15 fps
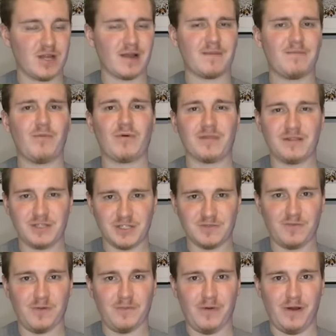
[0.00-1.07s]
Talking more than just
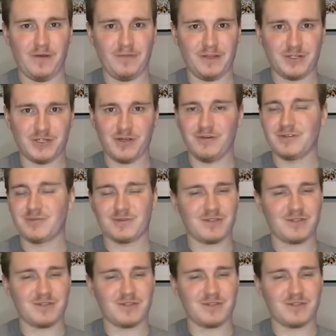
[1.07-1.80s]
football in the shows.